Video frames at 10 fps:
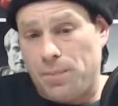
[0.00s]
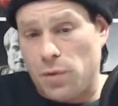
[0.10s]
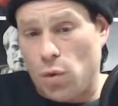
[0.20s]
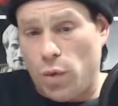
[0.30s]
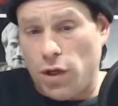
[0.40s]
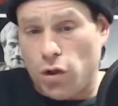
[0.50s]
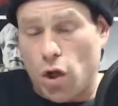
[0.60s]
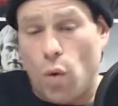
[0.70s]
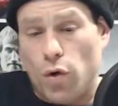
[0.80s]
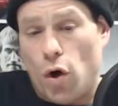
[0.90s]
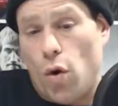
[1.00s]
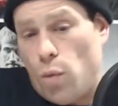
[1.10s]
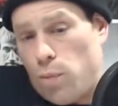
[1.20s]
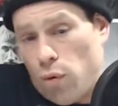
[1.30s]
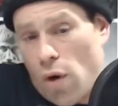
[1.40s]
we don't
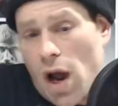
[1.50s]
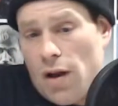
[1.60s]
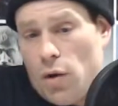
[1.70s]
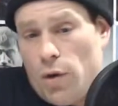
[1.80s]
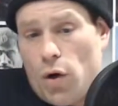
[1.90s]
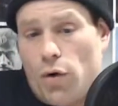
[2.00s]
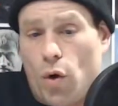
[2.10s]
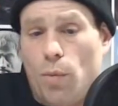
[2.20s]
know we don't know